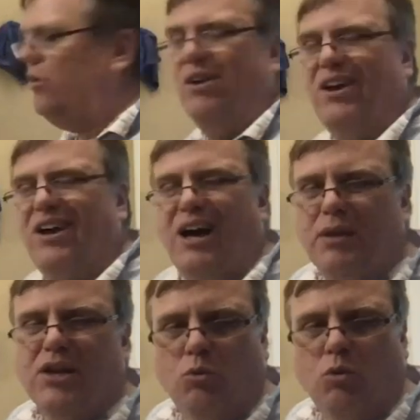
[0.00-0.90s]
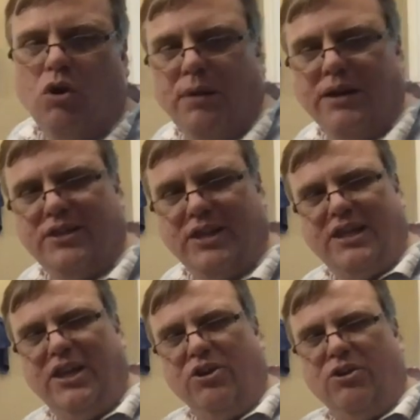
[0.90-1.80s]
0. I'm not going to worry
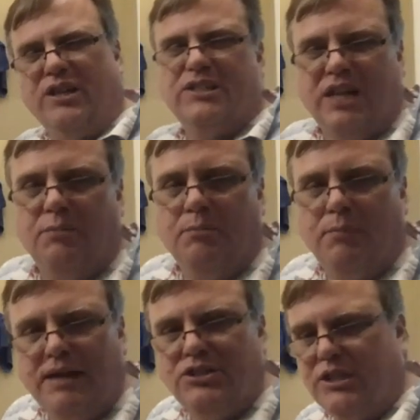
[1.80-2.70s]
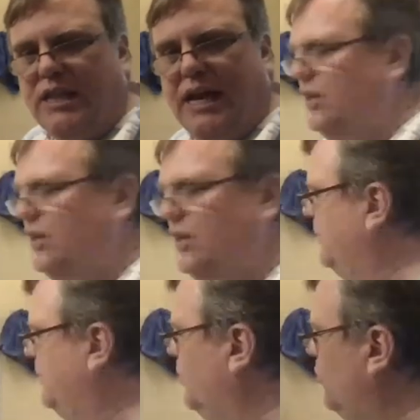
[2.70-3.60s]
about that here. I just kind of mention
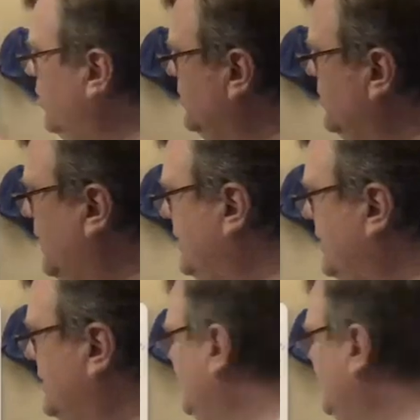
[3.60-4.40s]
that if I wanted to